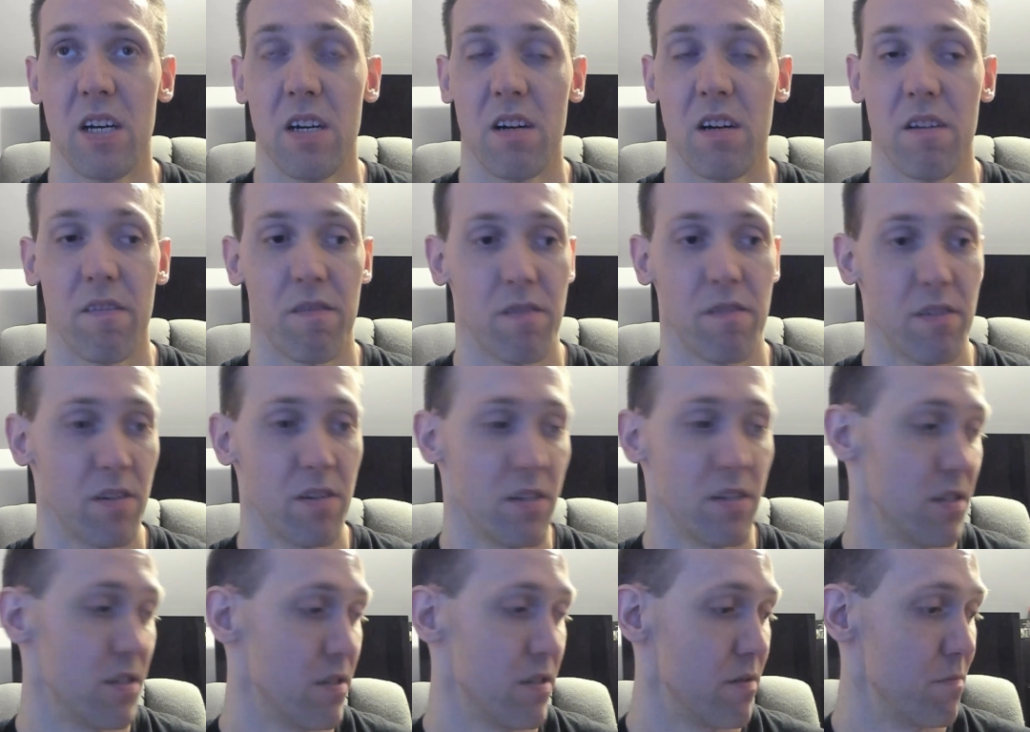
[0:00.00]

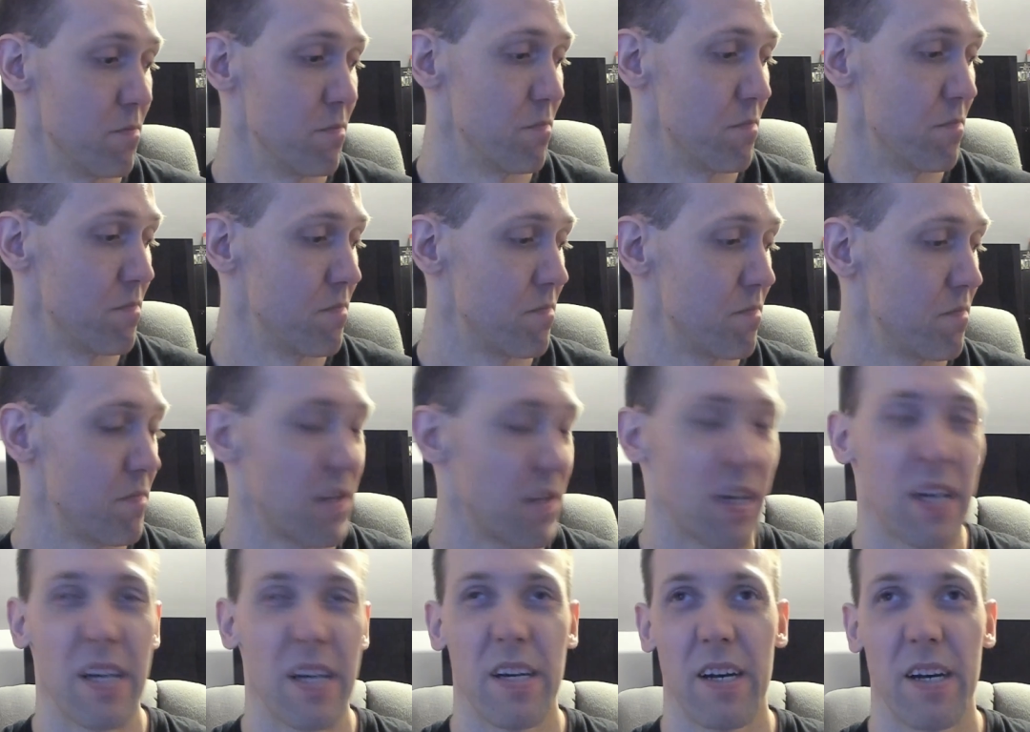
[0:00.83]
from
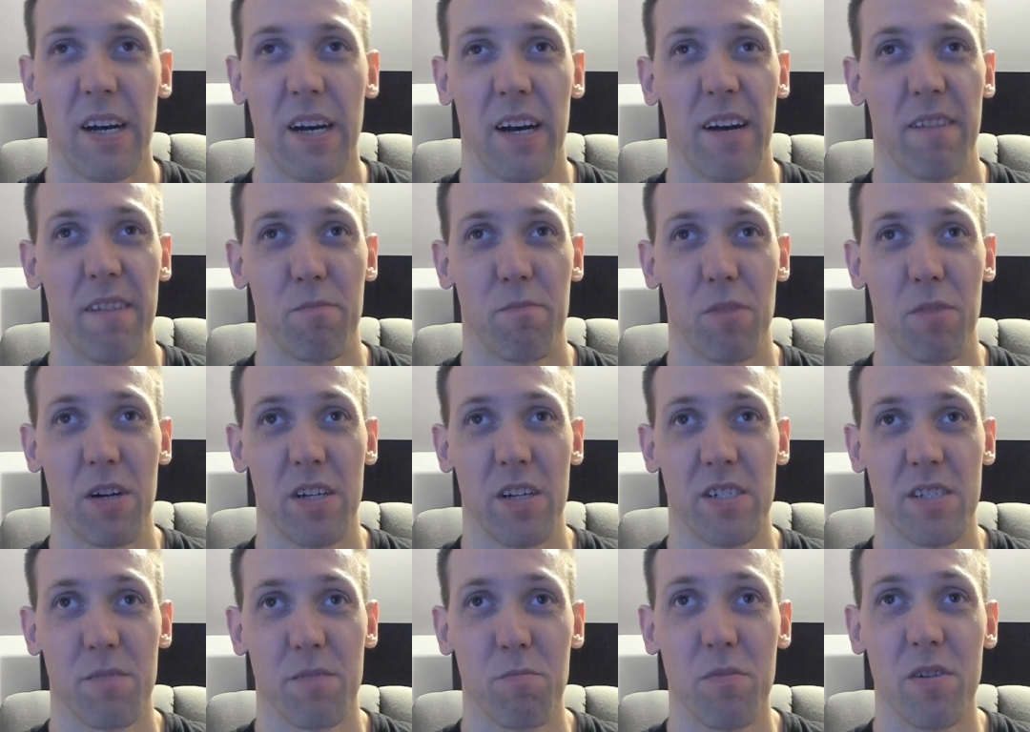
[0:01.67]
Half
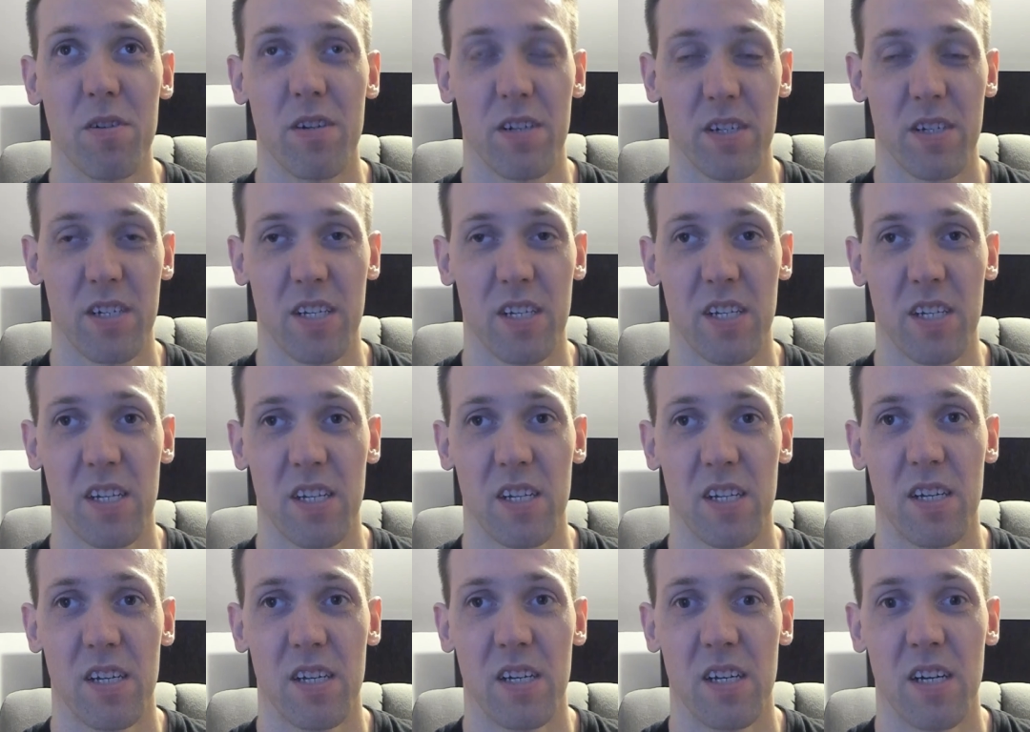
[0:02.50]
Price Books
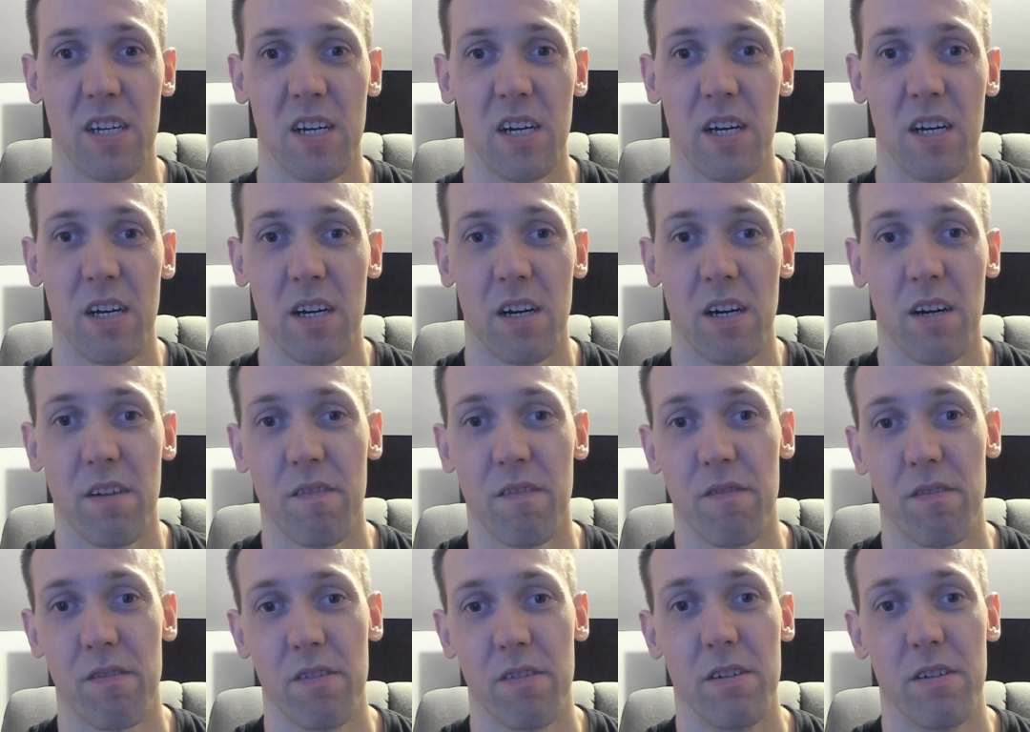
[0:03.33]

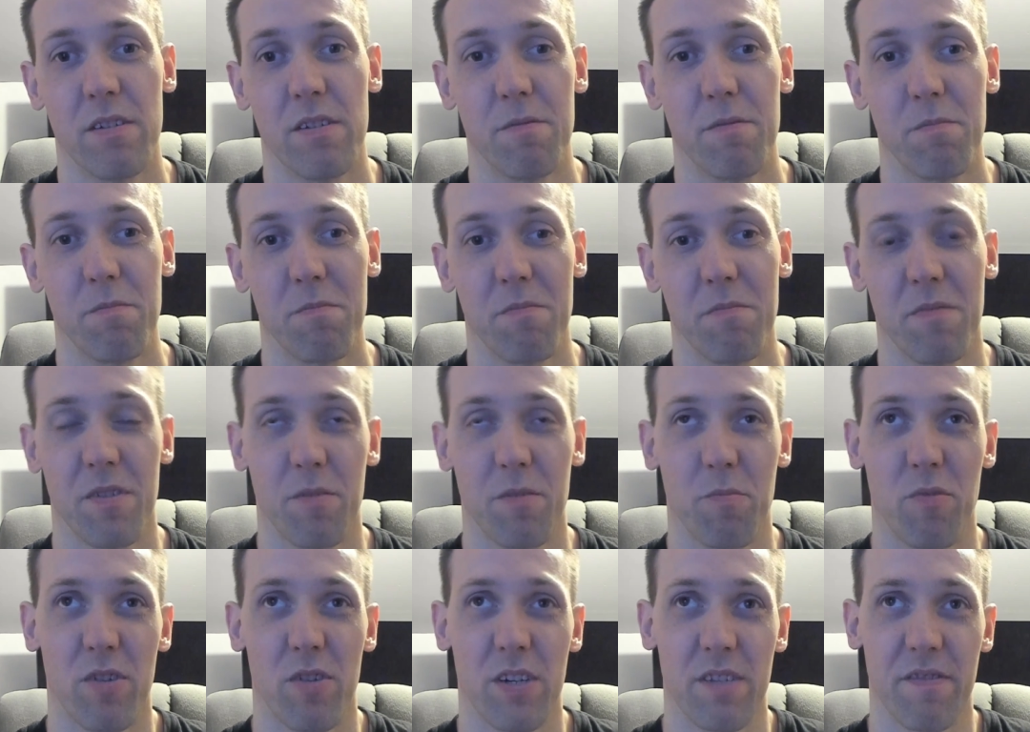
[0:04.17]
from the
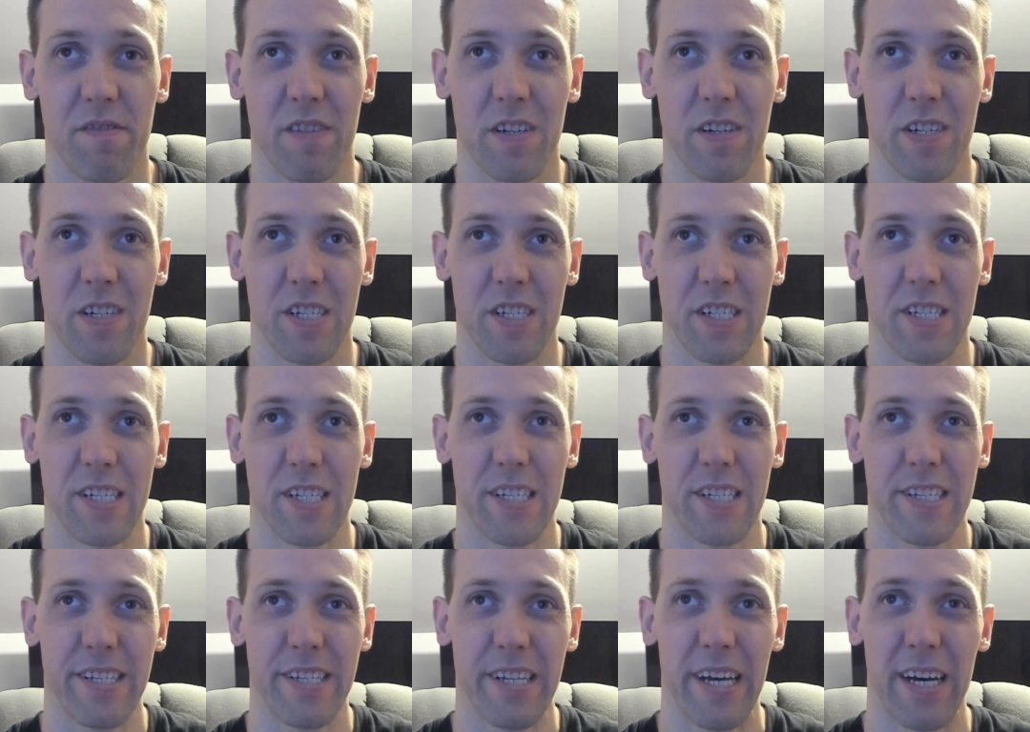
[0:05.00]
previous
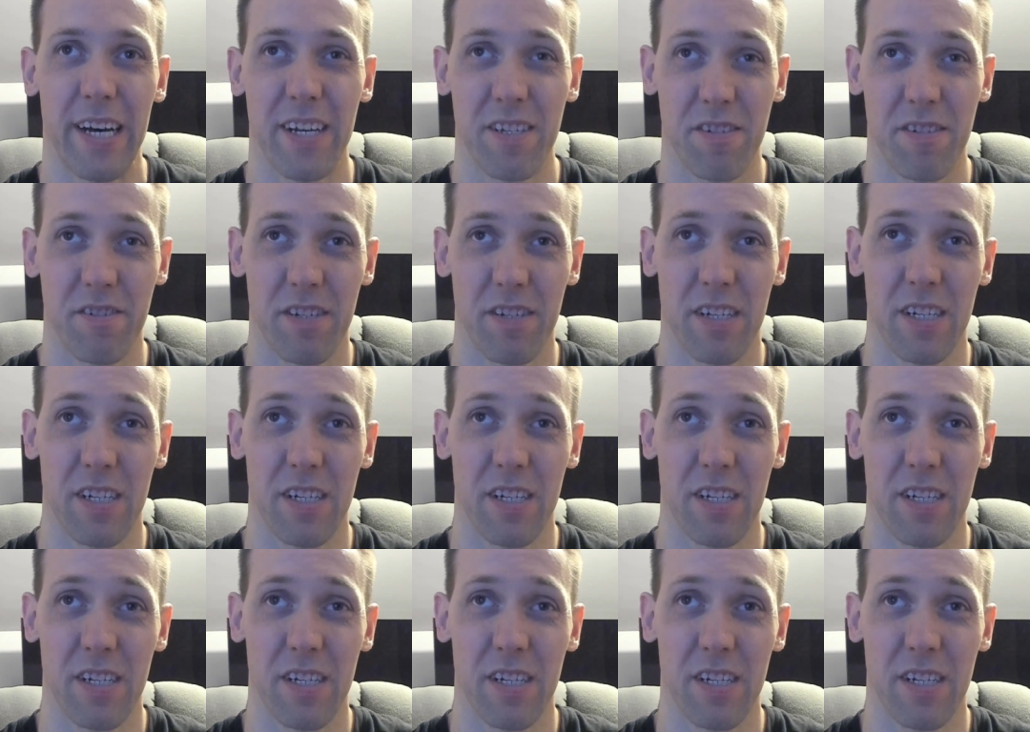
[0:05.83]
Saturday.